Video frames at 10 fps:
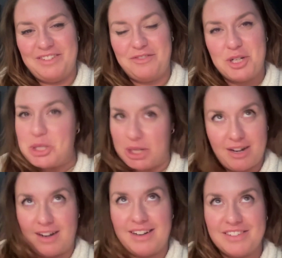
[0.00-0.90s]
For
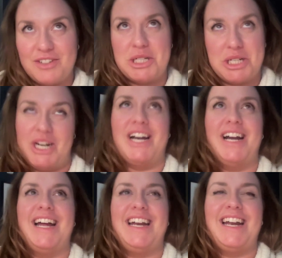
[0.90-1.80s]
sure.
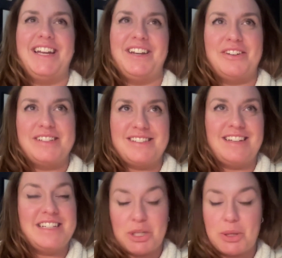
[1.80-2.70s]
And
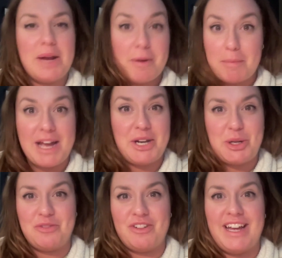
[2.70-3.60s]
it's a great
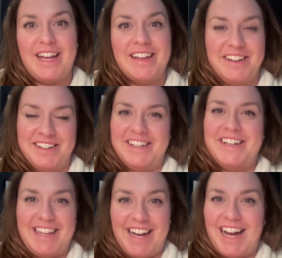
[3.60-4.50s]
reminder of like,
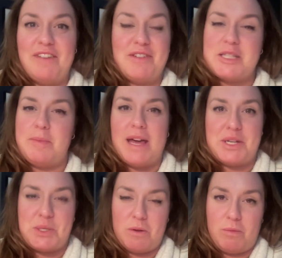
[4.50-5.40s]
yeah, I've
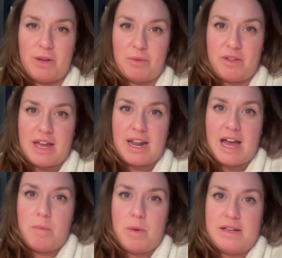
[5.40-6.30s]
expanded to a point where that
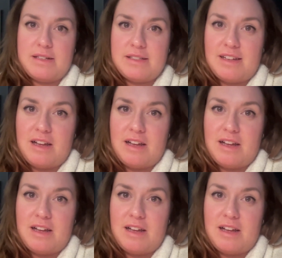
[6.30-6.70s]
happens.